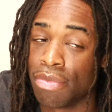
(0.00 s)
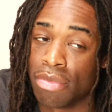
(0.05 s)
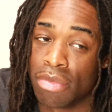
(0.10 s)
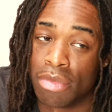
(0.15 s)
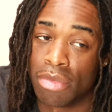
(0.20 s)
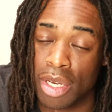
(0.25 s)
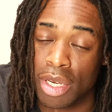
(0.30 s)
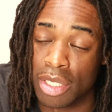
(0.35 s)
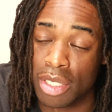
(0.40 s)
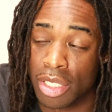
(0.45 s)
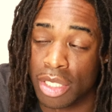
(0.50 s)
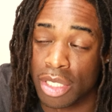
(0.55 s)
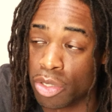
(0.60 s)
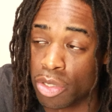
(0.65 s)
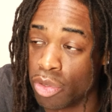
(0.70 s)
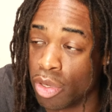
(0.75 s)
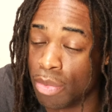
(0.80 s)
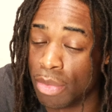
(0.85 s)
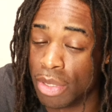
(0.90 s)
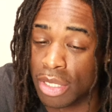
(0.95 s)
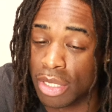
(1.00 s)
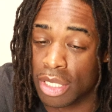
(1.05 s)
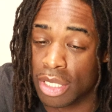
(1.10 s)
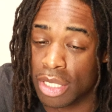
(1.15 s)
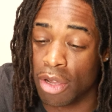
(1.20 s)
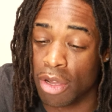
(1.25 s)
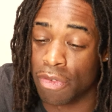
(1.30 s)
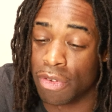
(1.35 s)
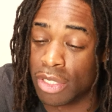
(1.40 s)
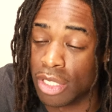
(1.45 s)
It's extremely
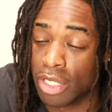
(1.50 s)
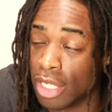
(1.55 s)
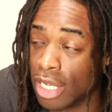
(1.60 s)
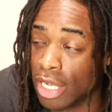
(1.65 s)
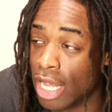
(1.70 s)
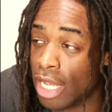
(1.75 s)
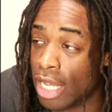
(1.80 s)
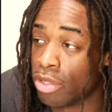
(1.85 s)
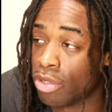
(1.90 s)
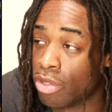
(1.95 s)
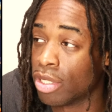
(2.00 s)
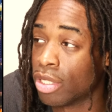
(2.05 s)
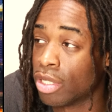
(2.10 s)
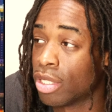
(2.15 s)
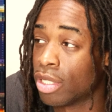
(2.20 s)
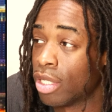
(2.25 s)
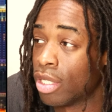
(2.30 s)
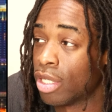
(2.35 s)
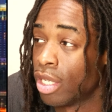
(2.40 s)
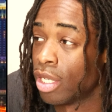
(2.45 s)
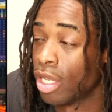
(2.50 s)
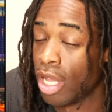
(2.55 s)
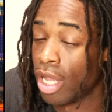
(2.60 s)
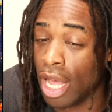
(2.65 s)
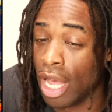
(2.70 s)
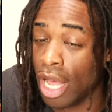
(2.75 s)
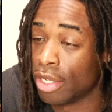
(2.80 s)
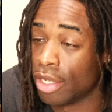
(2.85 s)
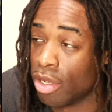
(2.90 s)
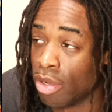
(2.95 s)
selfish and dangerous.
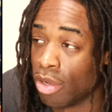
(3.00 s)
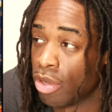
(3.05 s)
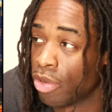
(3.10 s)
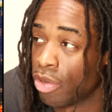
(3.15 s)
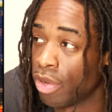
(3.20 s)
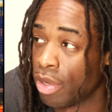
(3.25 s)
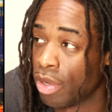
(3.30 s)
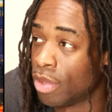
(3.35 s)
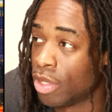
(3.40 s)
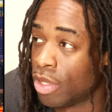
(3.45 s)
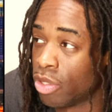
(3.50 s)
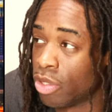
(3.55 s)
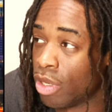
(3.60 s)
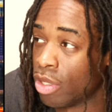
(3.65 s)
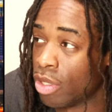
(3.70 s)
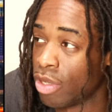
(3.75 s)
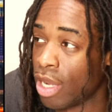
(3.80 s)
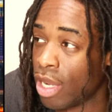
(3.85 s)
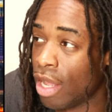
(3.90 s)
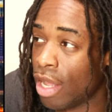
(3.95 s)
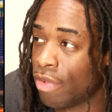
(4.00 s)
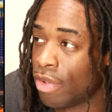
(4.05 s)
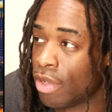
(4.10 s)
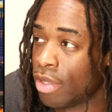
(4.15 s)
I don't agree with drunk driving.